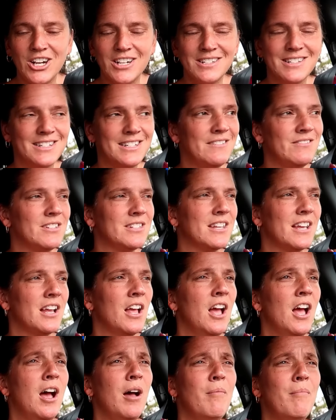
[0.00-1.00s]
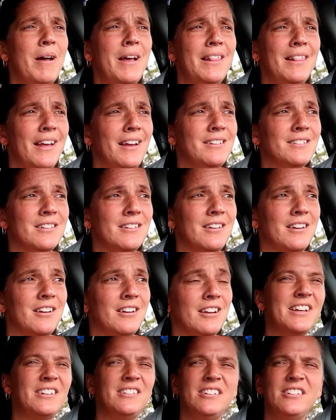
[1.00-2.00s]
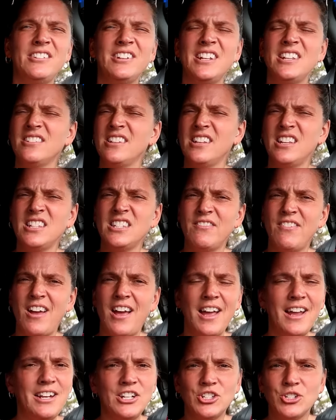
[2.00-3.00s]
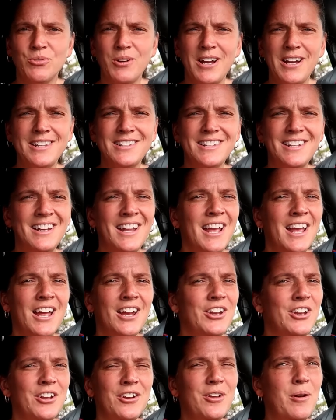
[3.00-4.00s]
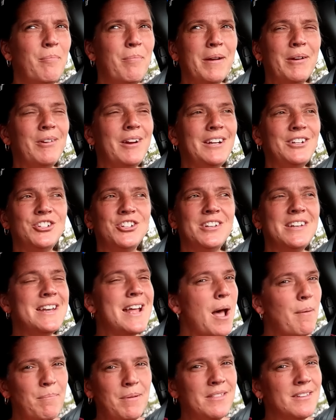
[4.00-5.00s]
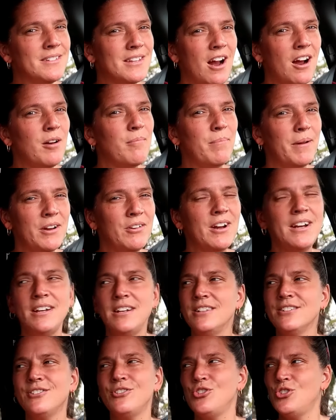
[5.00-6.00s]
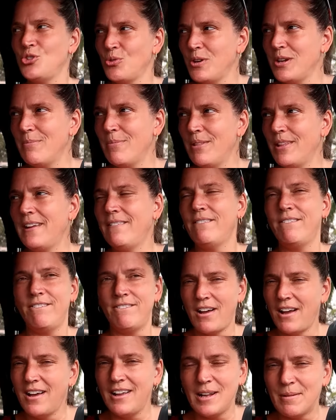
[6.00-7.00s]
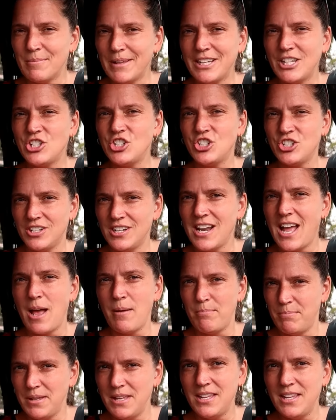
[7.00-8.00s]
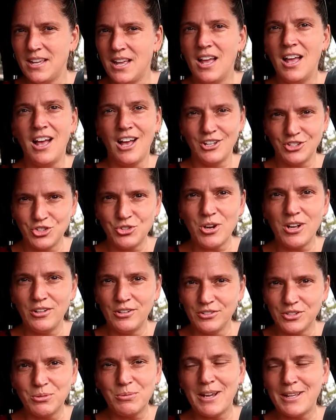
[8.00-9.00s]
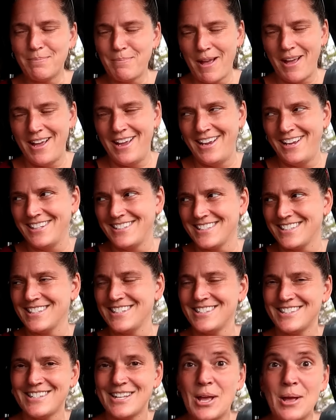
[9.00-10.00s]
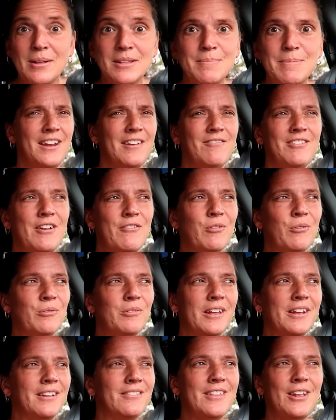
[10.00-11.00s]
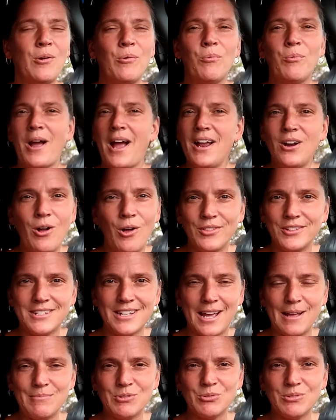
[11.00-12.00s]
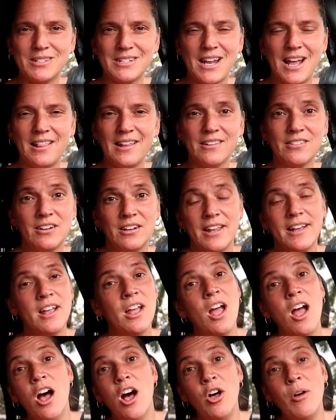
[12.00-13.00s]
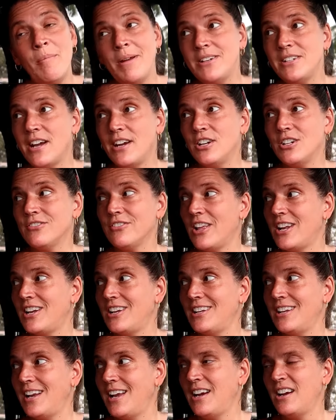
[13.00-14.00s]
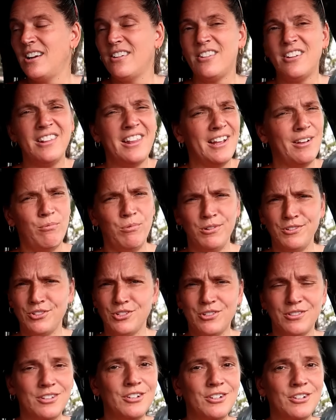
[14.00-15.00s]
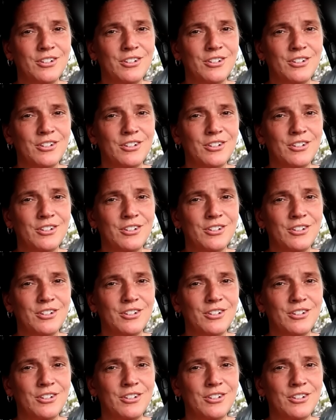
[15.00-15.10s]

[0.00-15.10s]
And Steven's like, my legs are hurt. Like, the kid's like, it's fine, it's great. I said, no, no, bike riding should not be this hard. Bike riding is enjoyable and fun. I'm like, it should not be a struggle to ride bikes. They've never, like, they don't ride all the time. So it's not like they're like, oh, my tire's flat, I need air. They're like, we'll just.